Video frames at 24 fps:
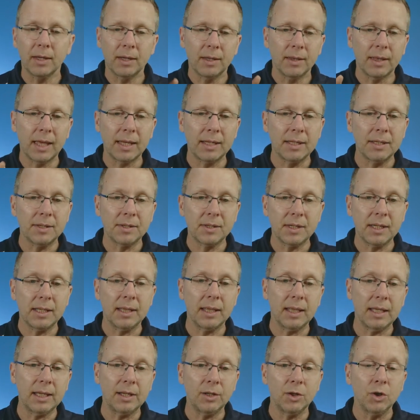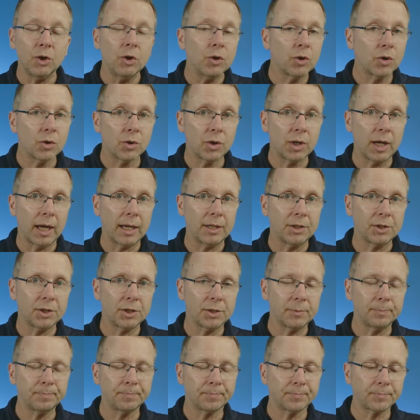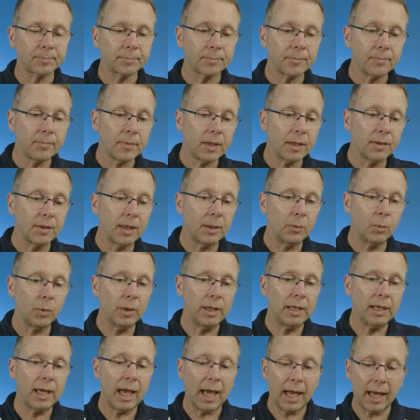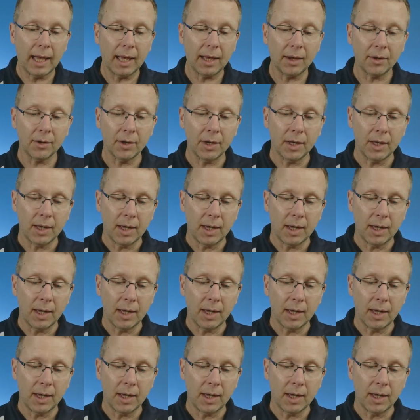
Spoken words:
that is in the new creation, that we are